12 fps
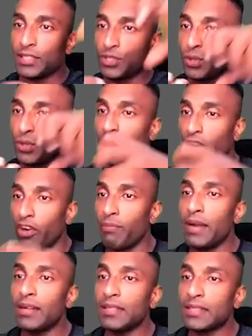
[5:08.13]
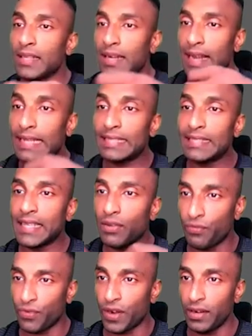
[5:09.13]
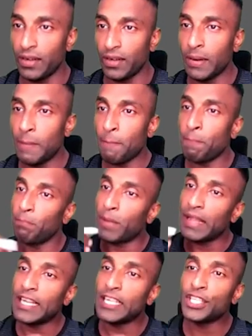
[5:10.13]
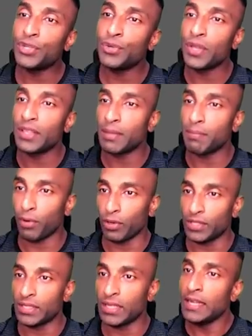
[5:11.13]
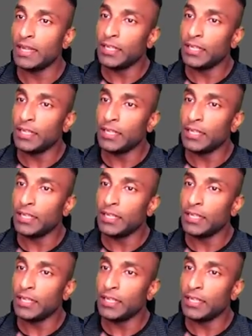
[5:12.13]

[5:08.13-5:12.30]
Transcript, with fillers: So government is raising fund by issuing the bonds.